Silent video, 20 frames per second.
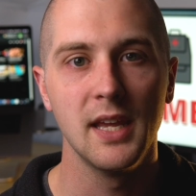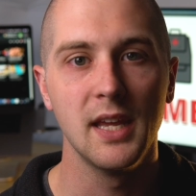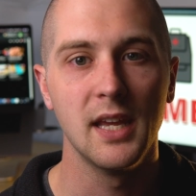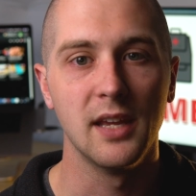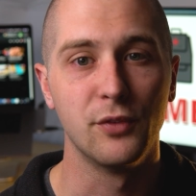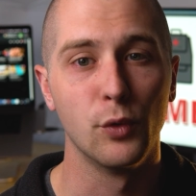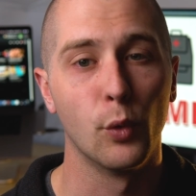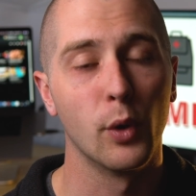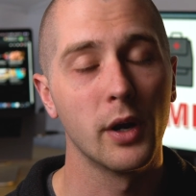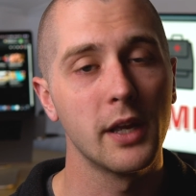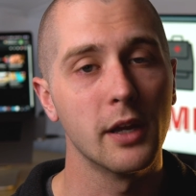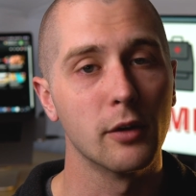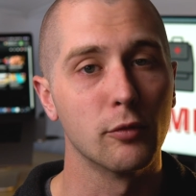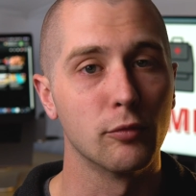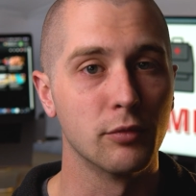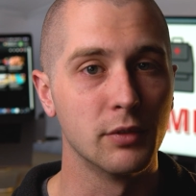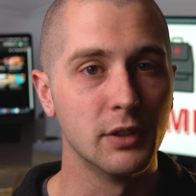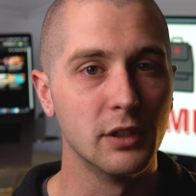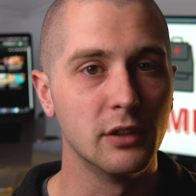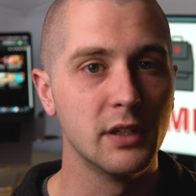If you want to get
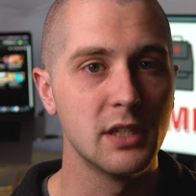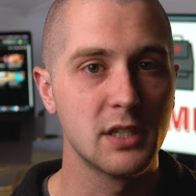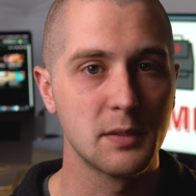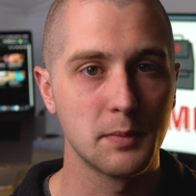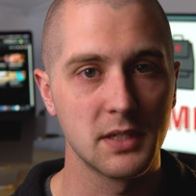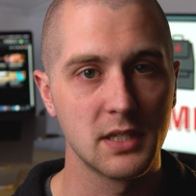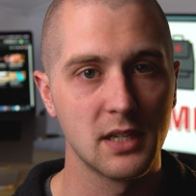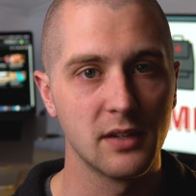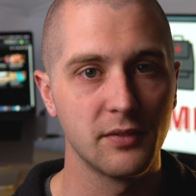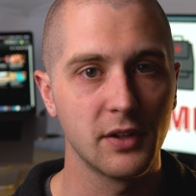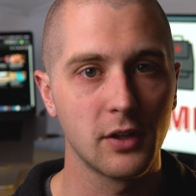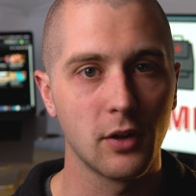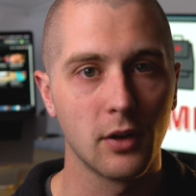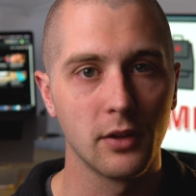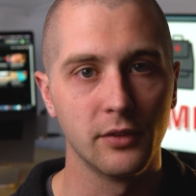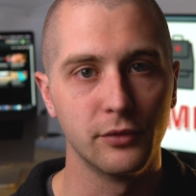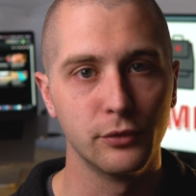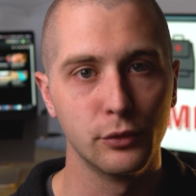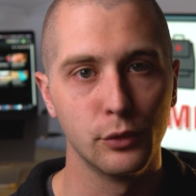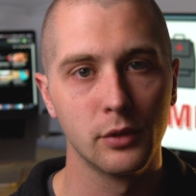really specific on
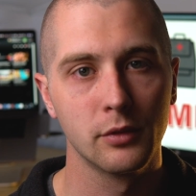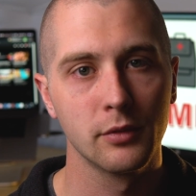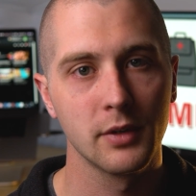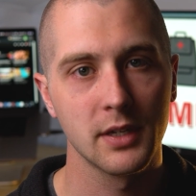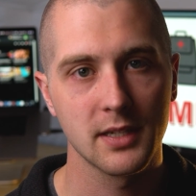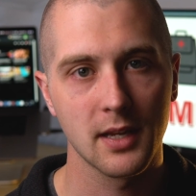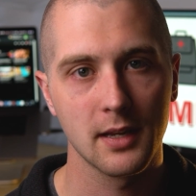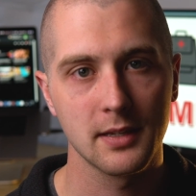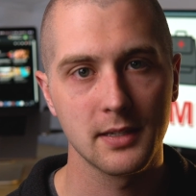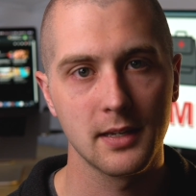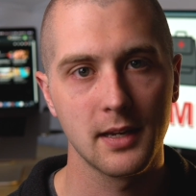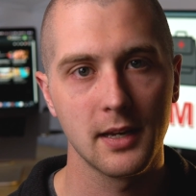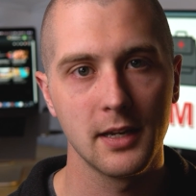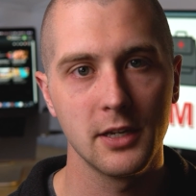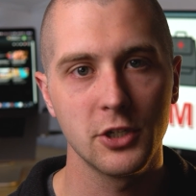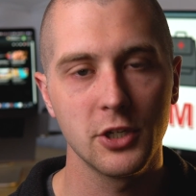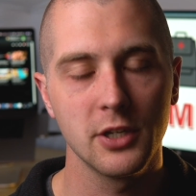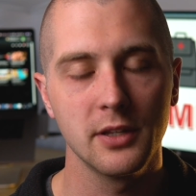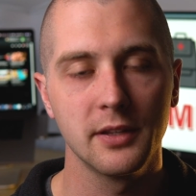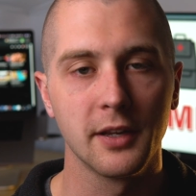the fluid
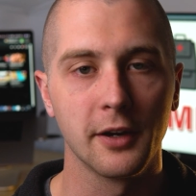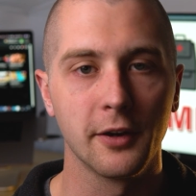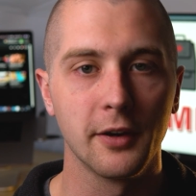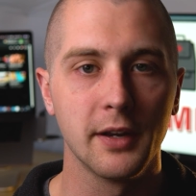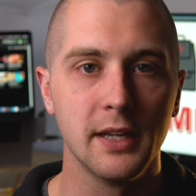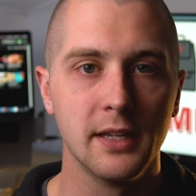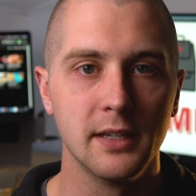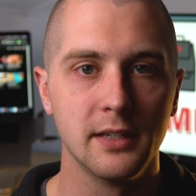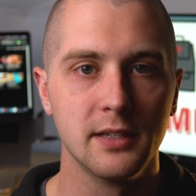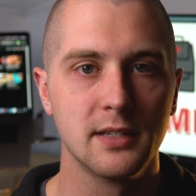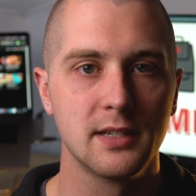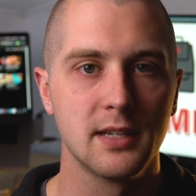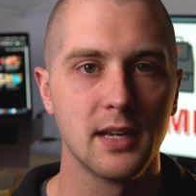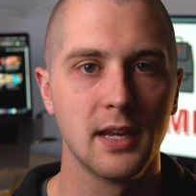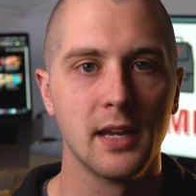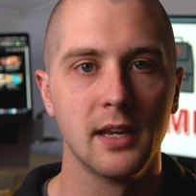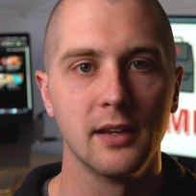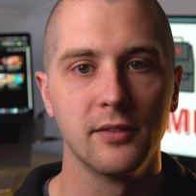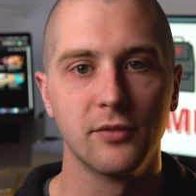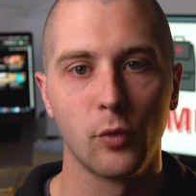resuscitation, there is
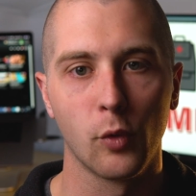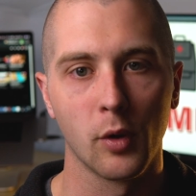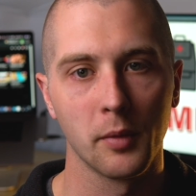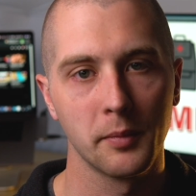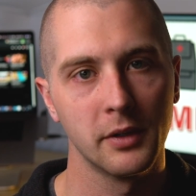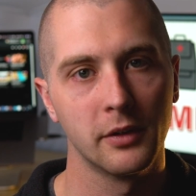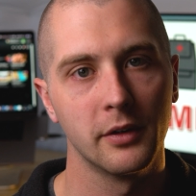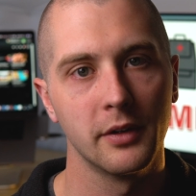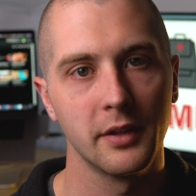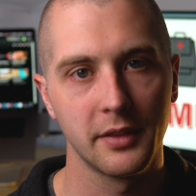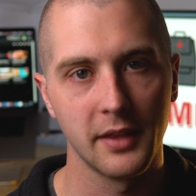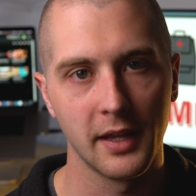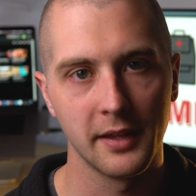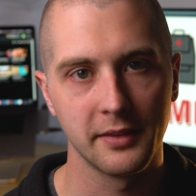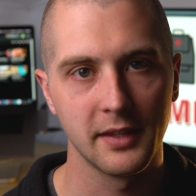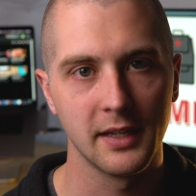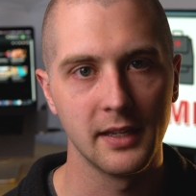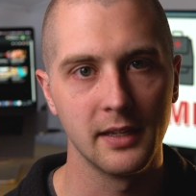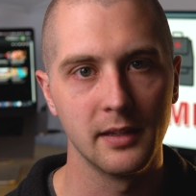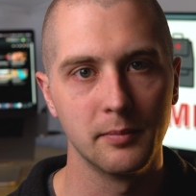a formula
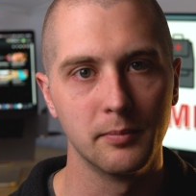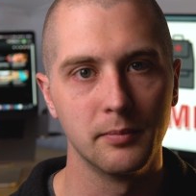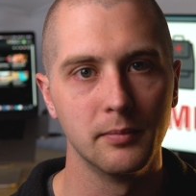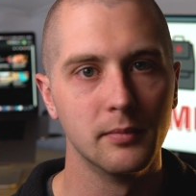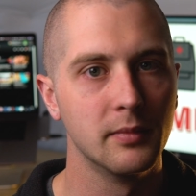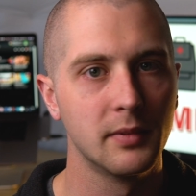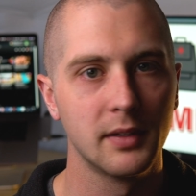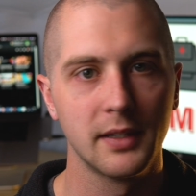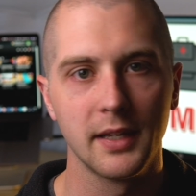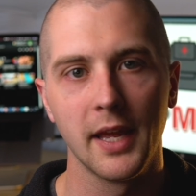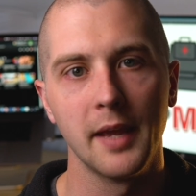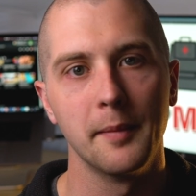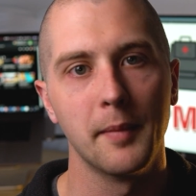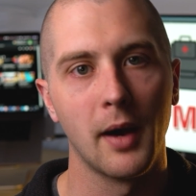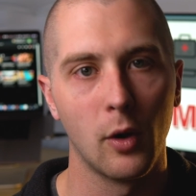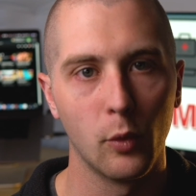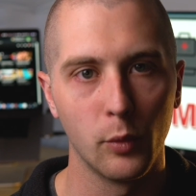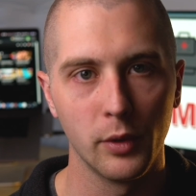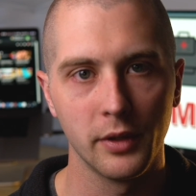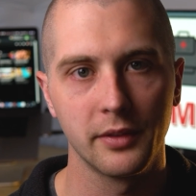that they came
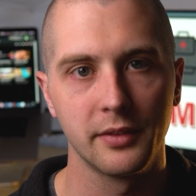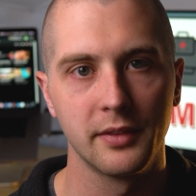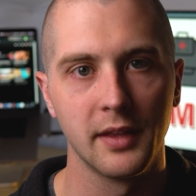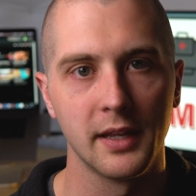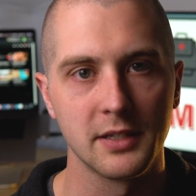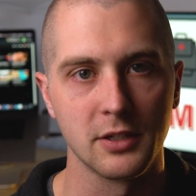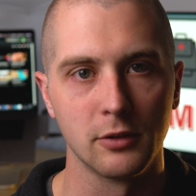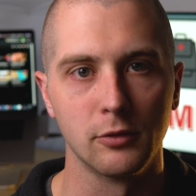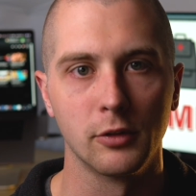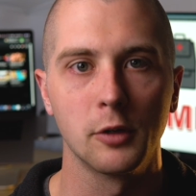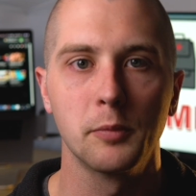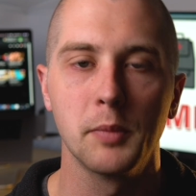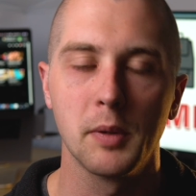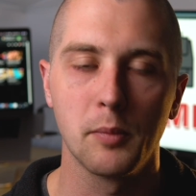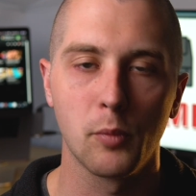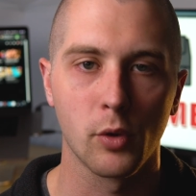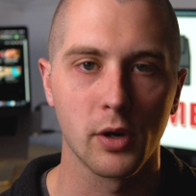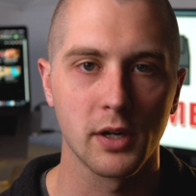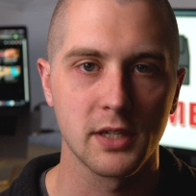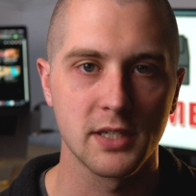out with that's a little bit
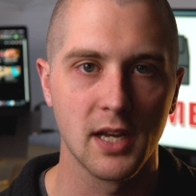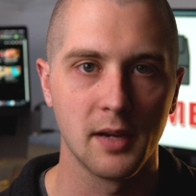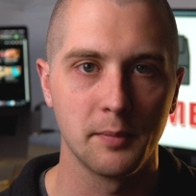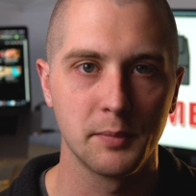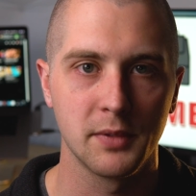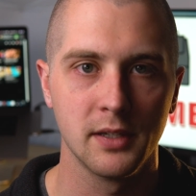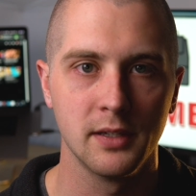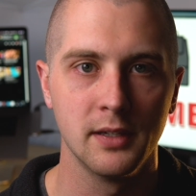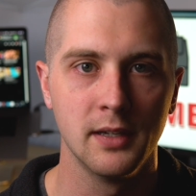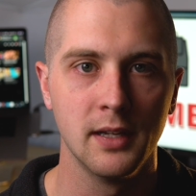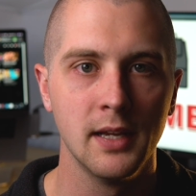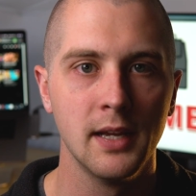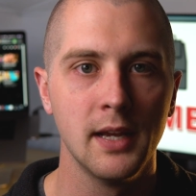more accepted.